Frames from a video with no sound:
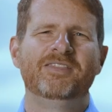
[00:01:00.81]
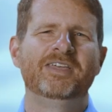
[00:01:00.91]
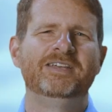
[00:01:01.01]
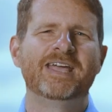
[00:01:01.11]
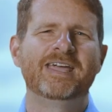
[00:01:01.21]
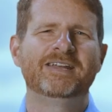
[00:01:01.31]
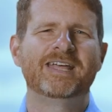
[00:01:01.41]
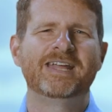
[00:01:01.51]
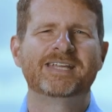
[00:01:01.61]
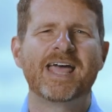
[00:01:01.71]
The
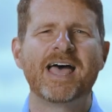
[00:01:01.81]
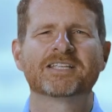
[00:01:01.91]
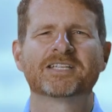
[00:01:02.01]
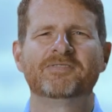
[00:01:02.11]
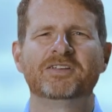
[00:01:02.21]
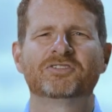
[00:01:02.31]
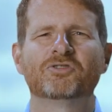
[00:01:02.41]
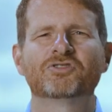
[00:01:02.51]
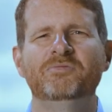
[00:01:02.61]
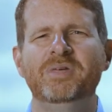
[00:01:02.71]
day-to-day task of a
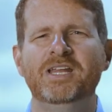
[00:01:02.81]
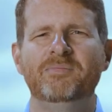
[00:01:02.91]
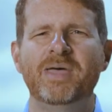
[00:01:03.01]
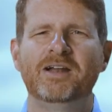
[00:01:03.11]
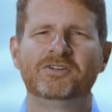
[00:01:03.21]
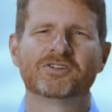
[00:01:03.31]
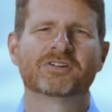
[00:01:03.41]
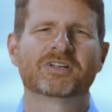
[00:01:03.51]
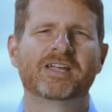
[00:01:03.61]
social media manager